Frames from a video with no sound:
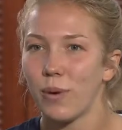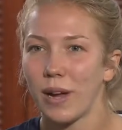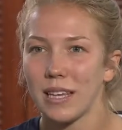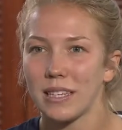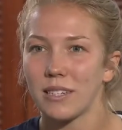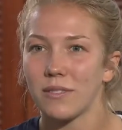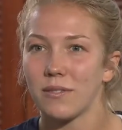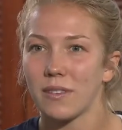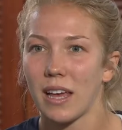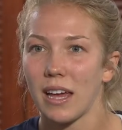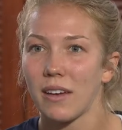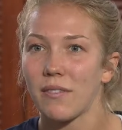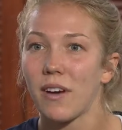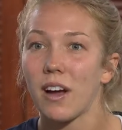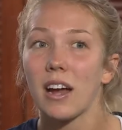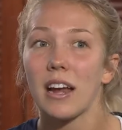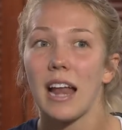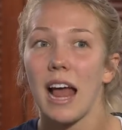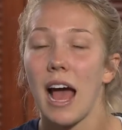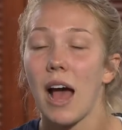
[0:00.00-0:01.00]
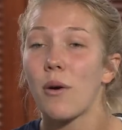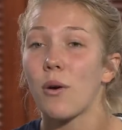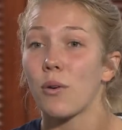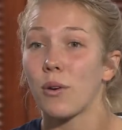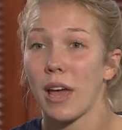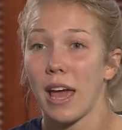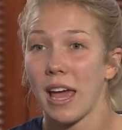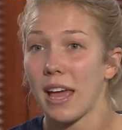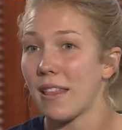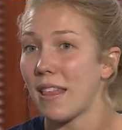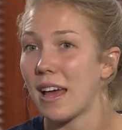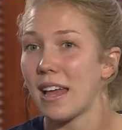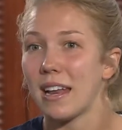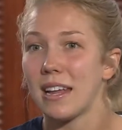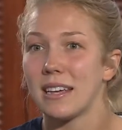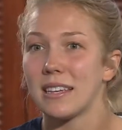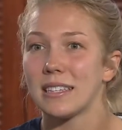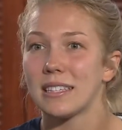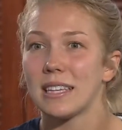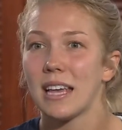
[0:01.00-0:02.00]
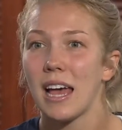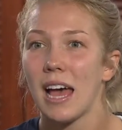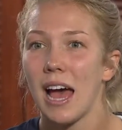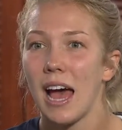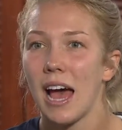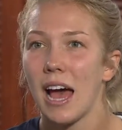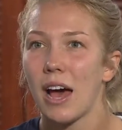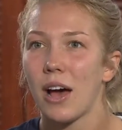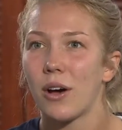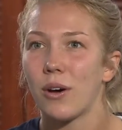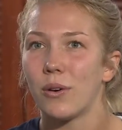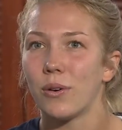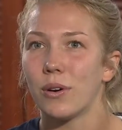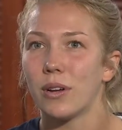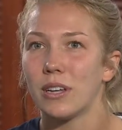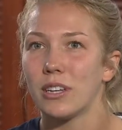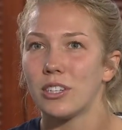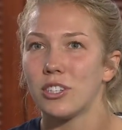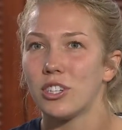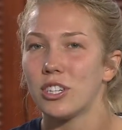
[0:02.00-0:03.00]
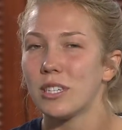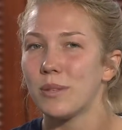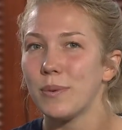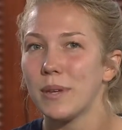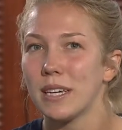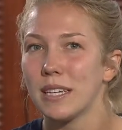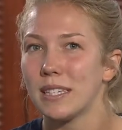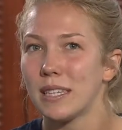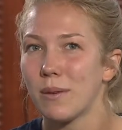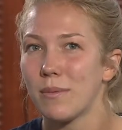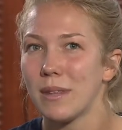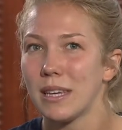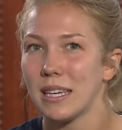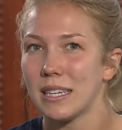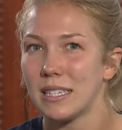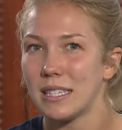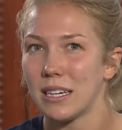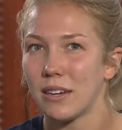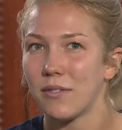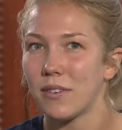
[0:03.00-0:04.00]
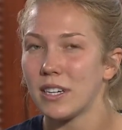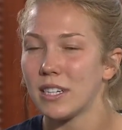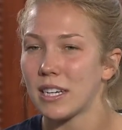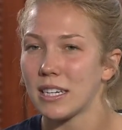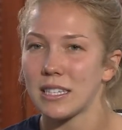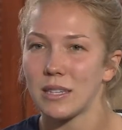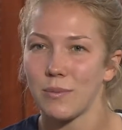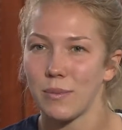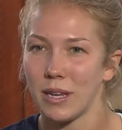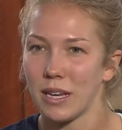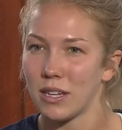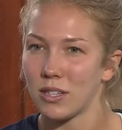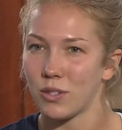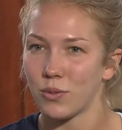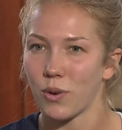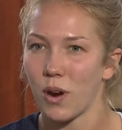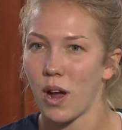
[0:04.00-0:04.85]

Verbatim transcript: ways of life are and how okay that is. How just because something is different doesn't mean it's